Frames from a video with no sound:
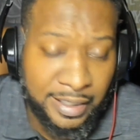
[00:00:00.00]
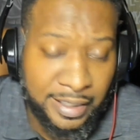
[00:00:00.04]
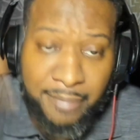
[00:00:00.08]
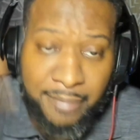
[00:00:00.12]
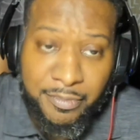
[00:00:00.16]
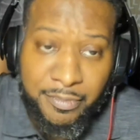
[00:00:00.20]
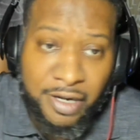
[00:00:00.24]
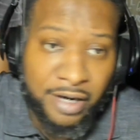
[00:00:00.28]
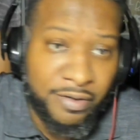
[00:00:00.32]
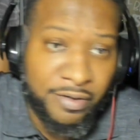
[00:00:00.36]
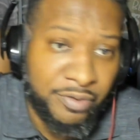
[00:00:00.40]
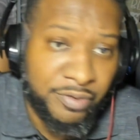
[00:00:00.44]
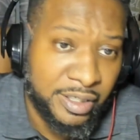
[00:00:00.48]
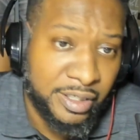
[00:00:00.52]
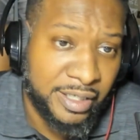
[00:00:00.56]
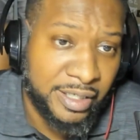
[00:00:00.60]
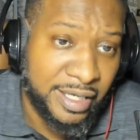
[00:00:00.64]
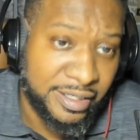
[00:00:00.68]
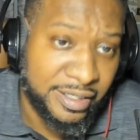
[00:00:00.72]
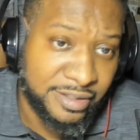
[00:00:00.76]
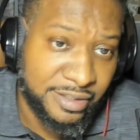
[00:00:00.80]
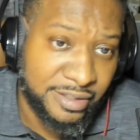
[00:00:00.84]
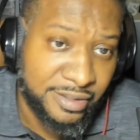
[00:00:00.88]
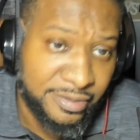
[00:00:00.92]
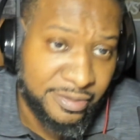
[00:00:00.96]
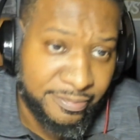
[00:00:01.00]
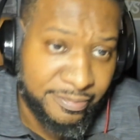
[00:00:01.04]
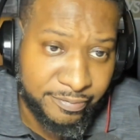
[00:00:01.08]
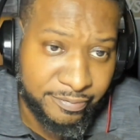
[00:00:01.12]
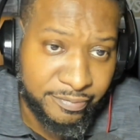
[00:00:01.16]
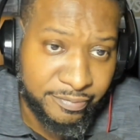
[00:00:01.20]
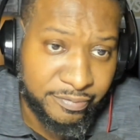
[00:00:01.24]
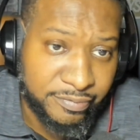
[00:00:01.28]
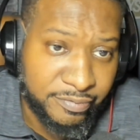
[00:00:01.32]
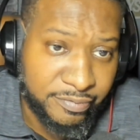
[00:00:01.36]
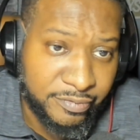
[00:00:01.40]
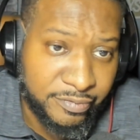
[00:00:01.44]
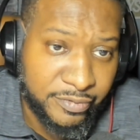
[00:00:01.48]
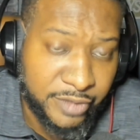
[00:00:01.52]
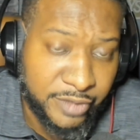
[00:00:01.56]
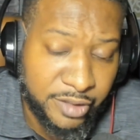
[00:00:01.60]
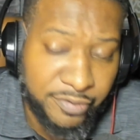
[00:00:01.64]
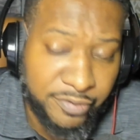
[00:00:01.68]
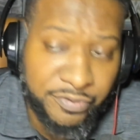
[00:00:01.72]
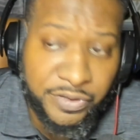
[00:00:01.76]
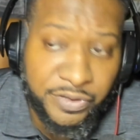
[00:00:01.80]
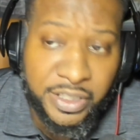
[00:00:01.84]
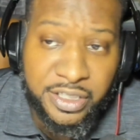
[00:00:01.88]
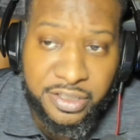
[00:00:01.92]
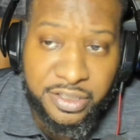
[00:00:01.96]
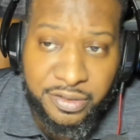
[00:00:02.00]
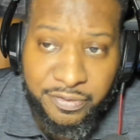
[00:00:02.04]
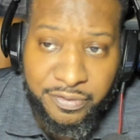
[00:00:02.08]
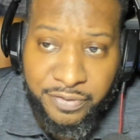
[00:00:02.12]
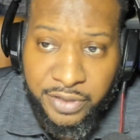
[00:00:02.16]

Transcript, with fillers: And I'm already actually finished